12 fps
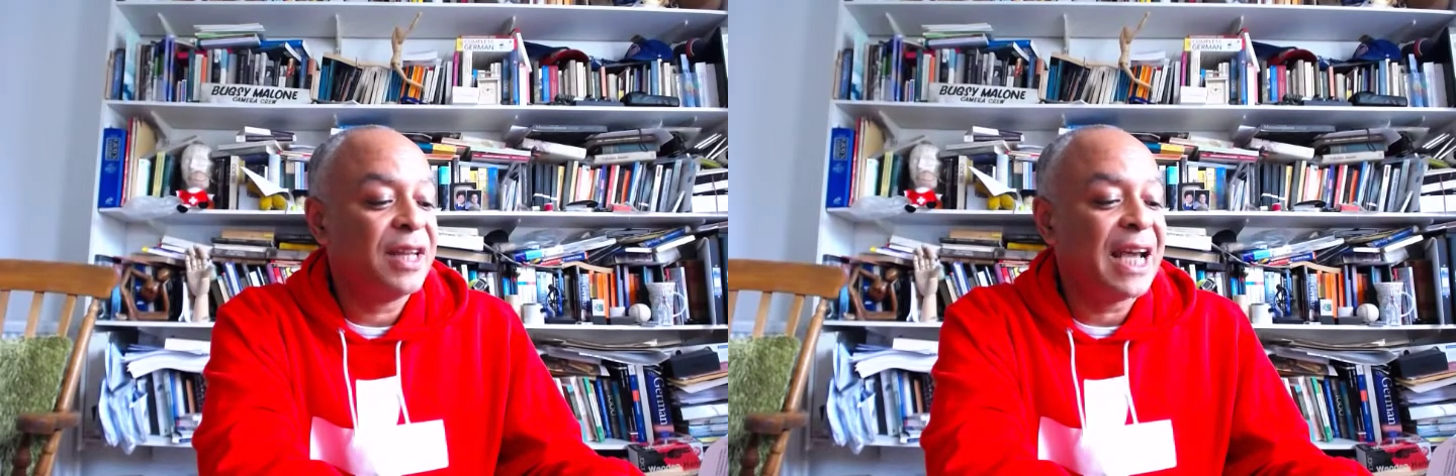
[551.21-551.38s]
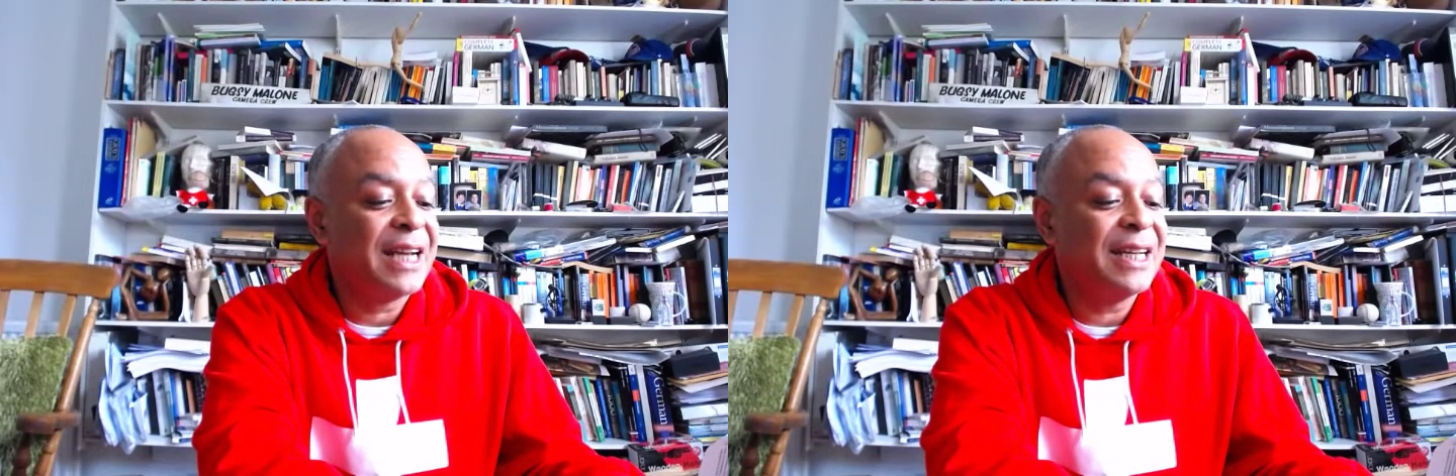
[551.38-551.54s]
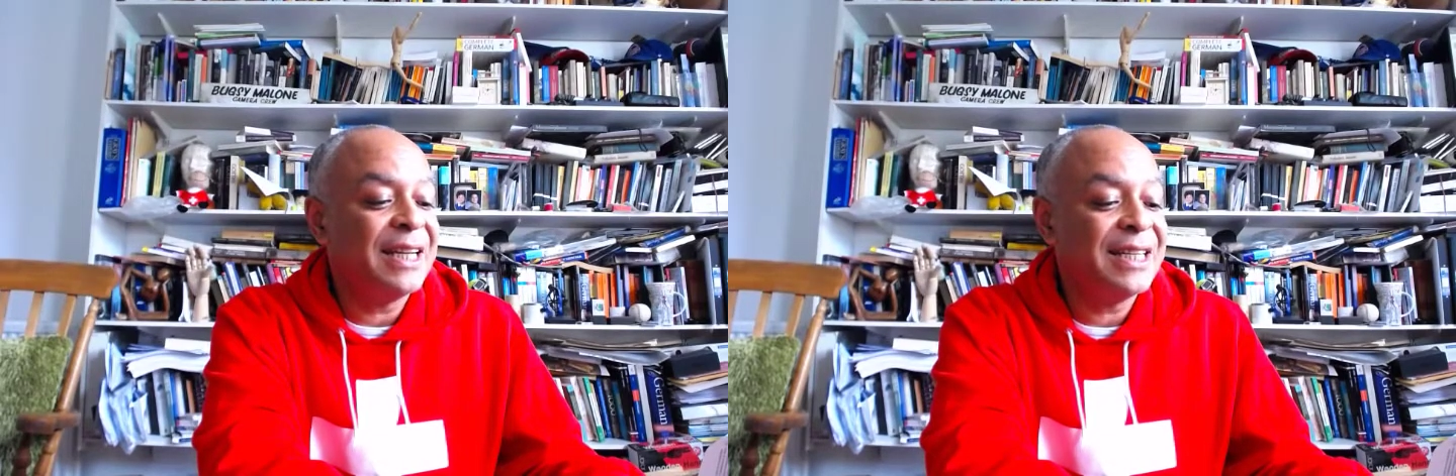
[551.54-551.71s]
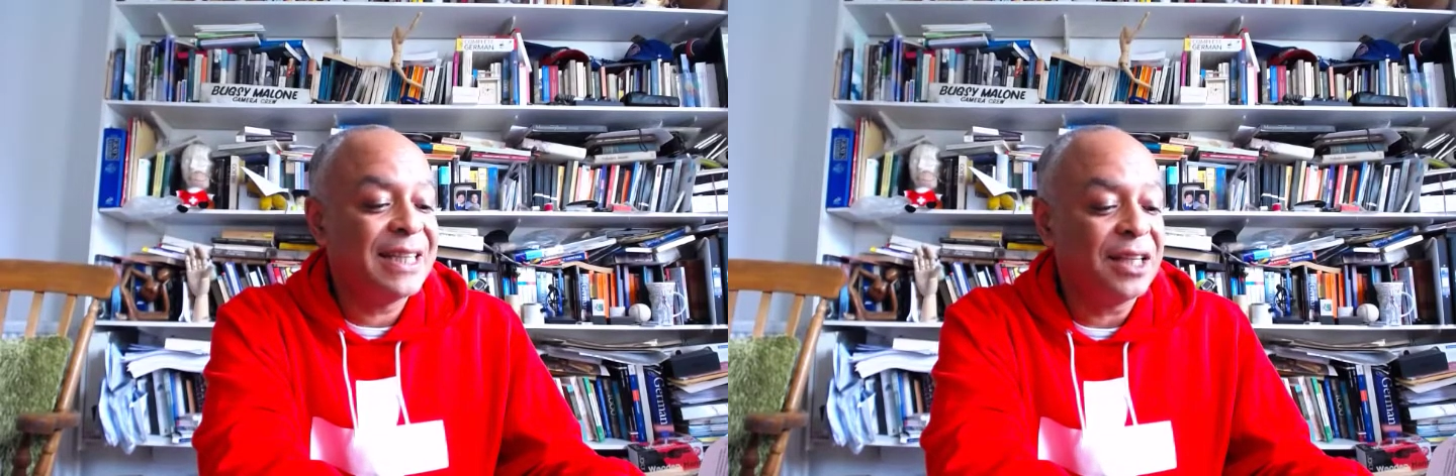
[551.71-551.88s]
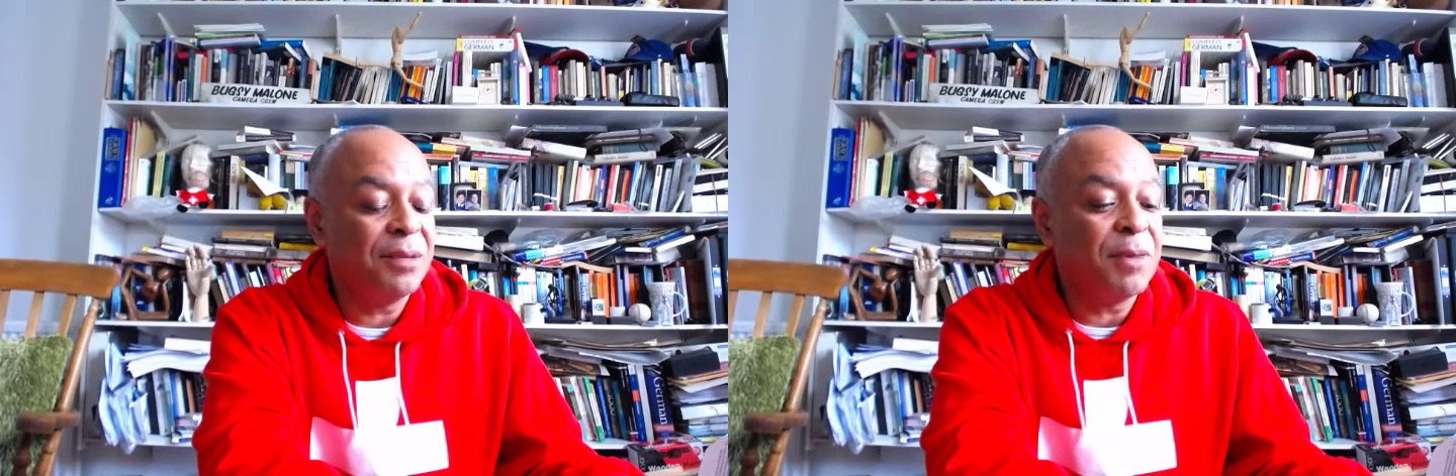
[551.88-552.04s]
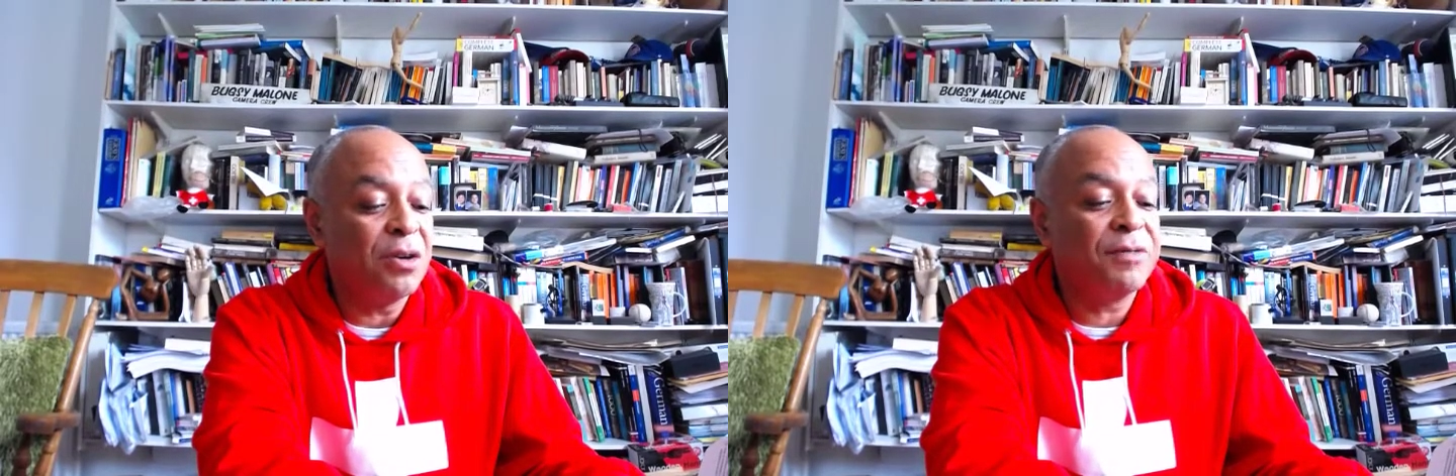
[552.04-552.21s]
analytical
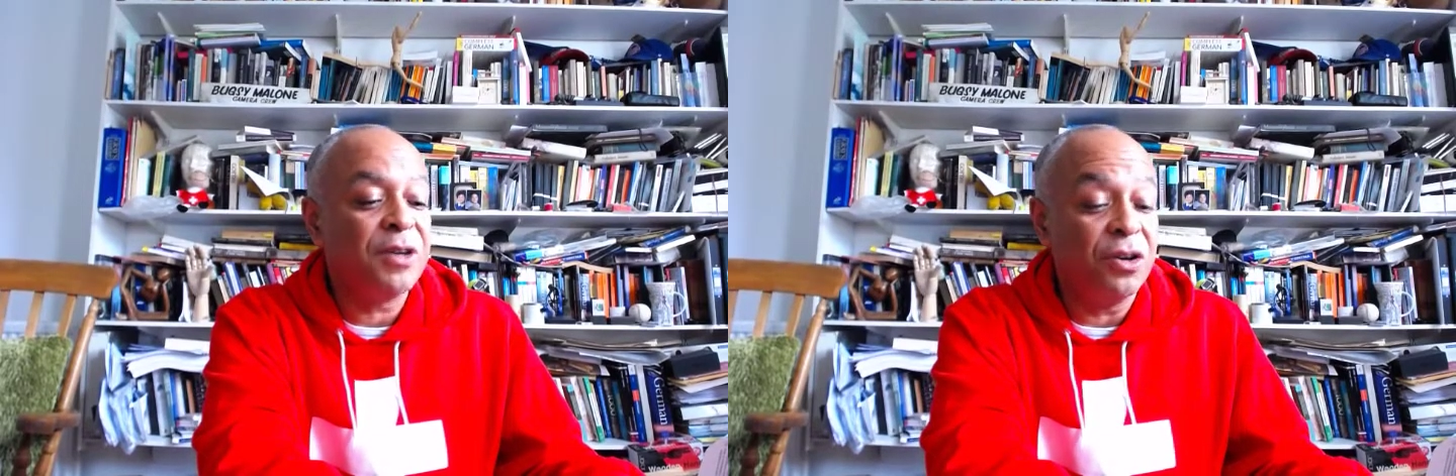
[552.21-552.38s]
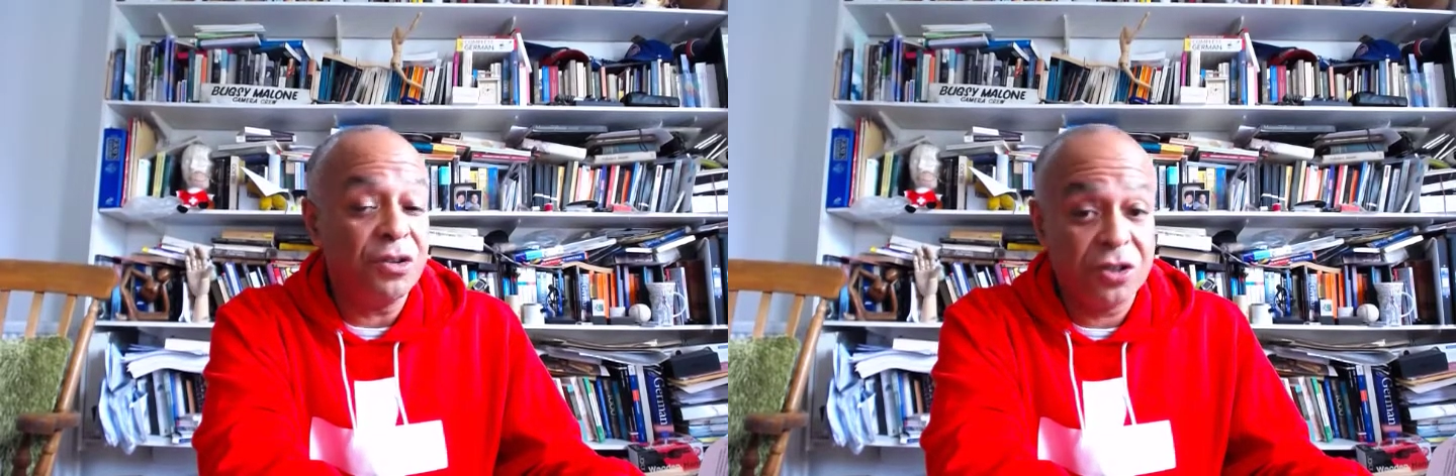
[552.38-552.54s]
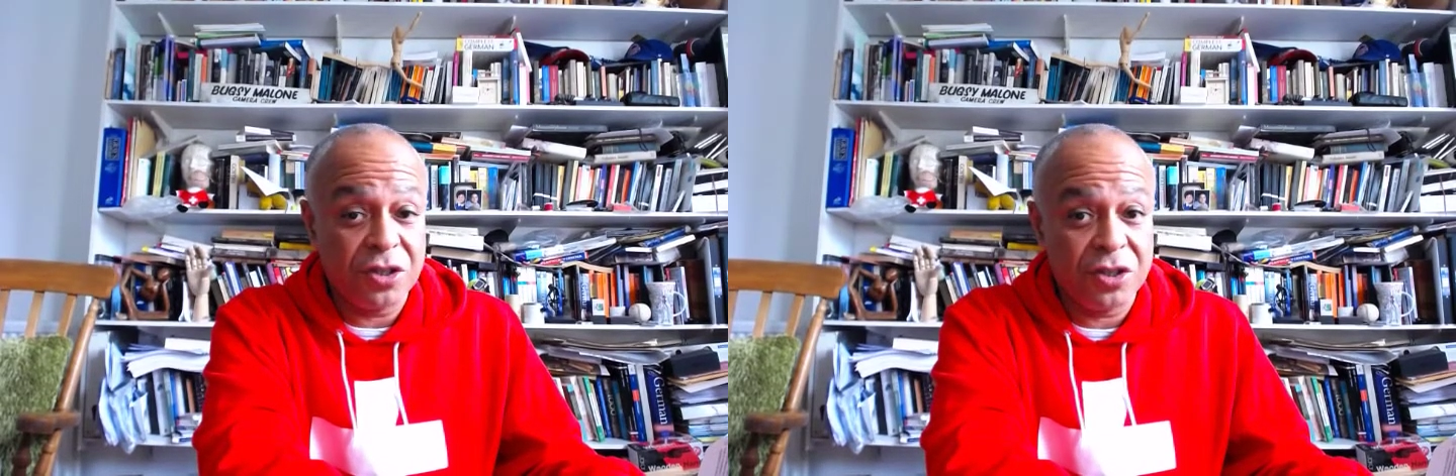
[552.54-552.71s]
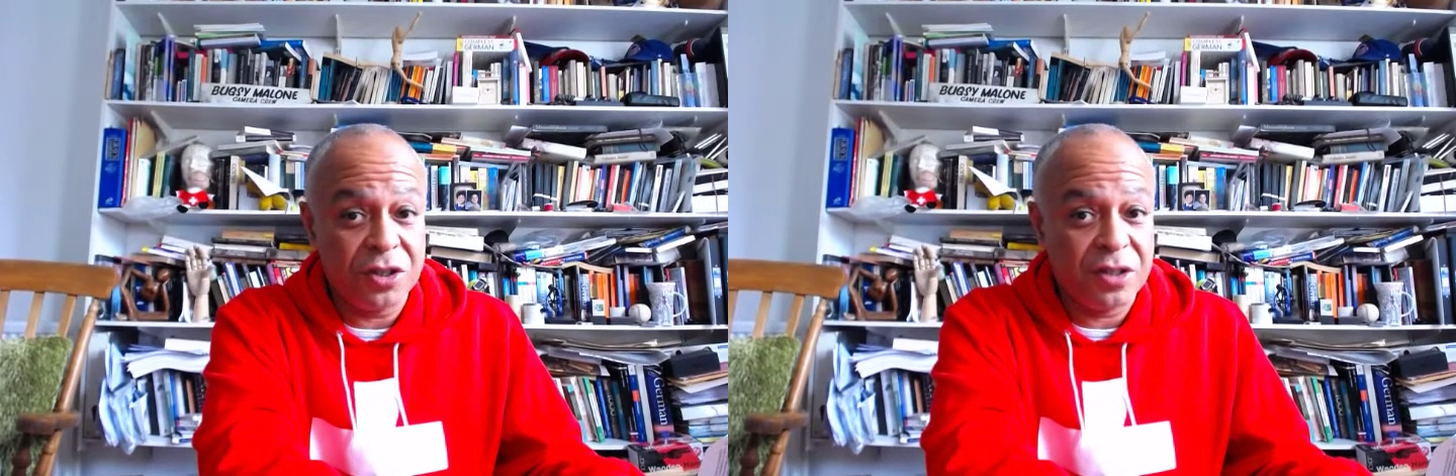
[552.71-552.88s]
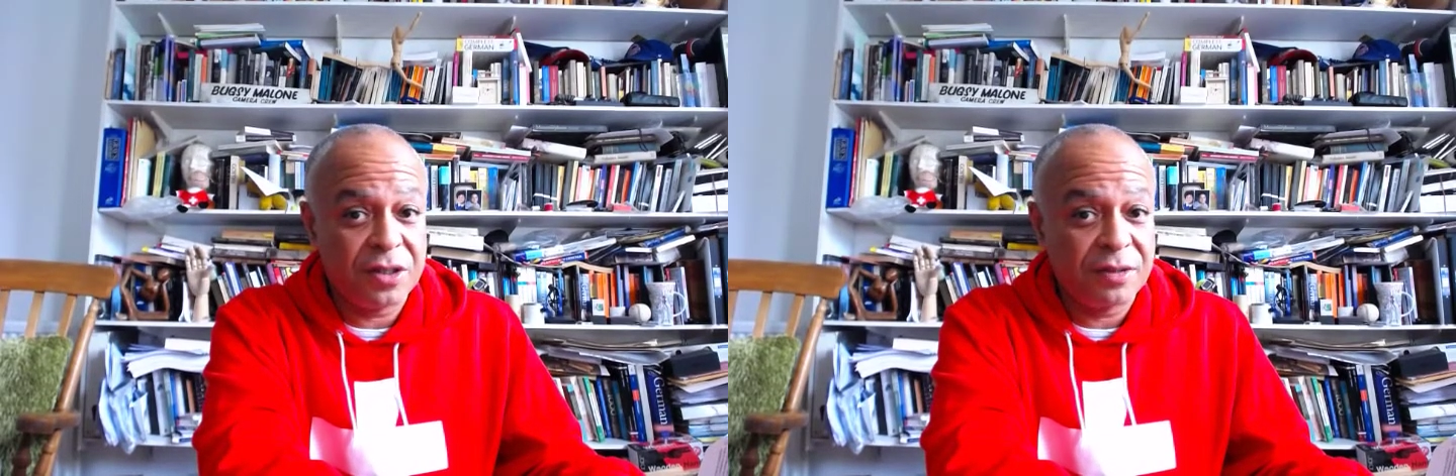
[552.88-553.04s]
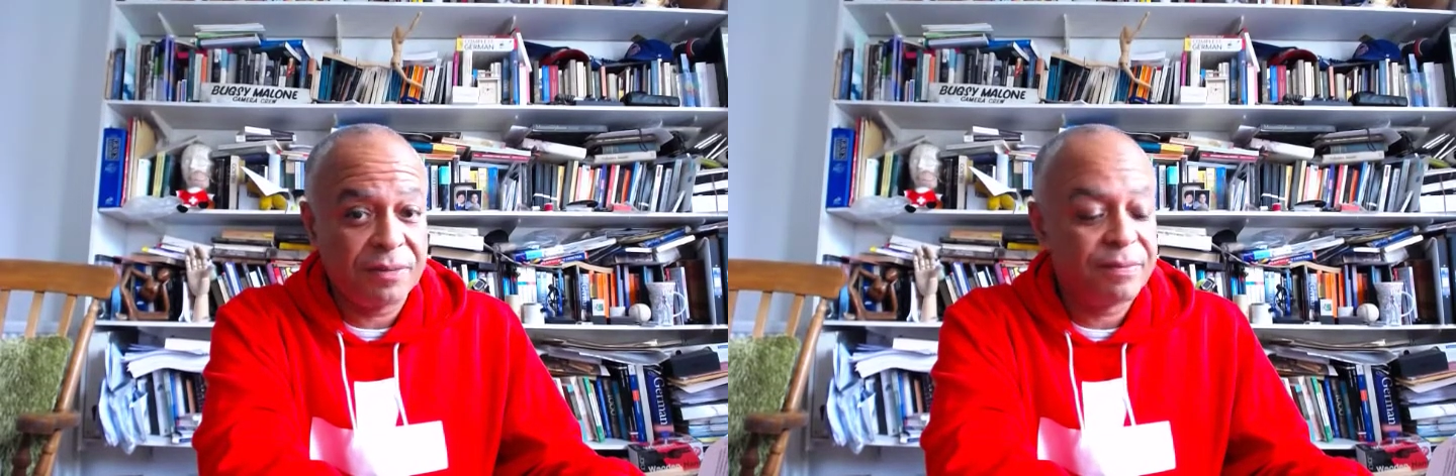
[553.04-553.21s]
mode of
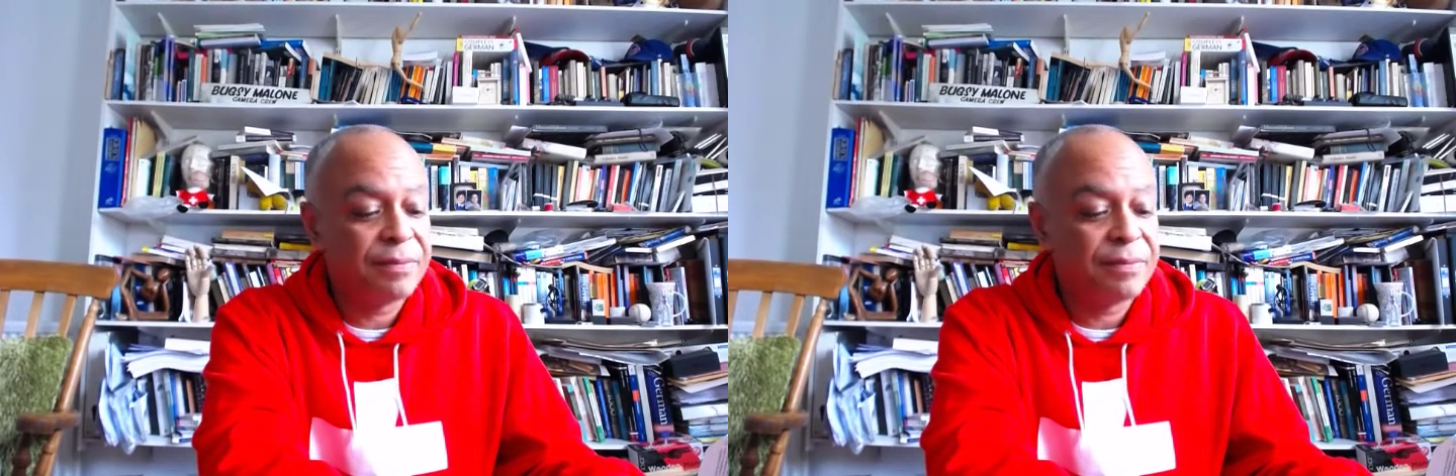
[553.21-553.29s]
consciousness.